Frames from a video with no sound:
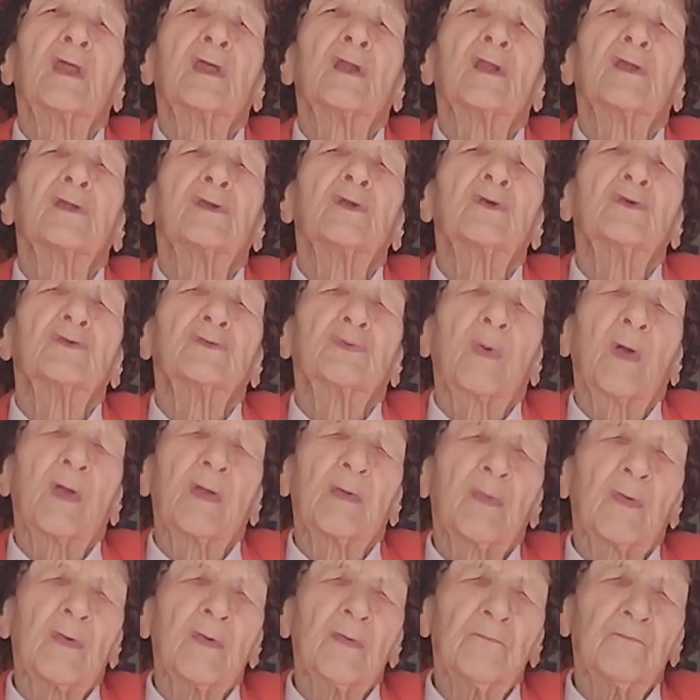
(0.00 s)
daily
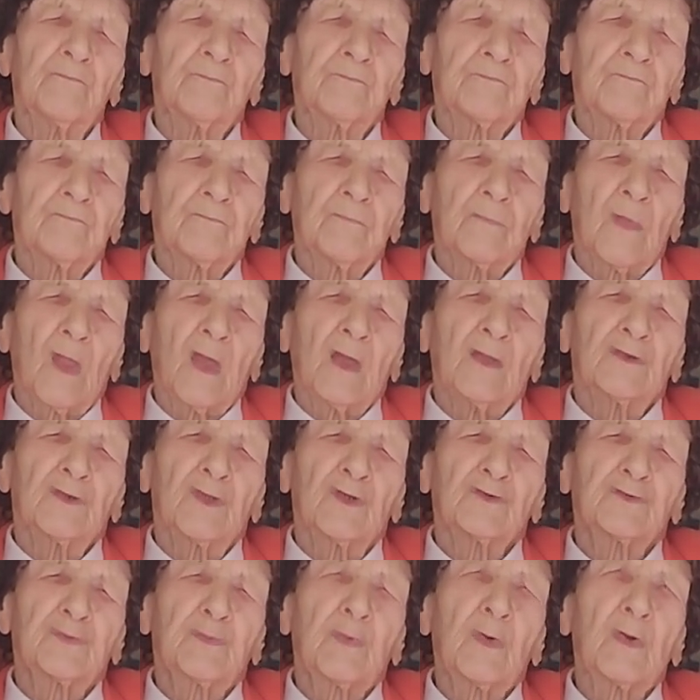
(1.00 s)
newspaper,
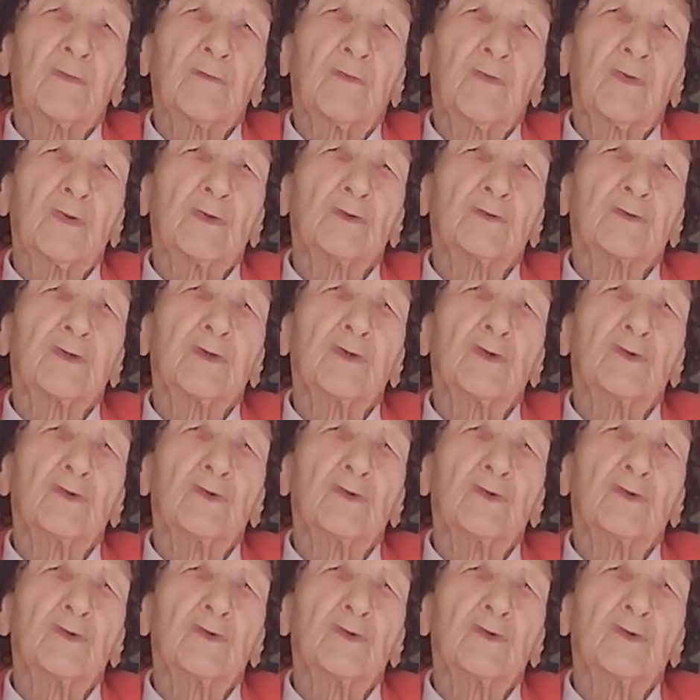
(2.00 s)
the Springfield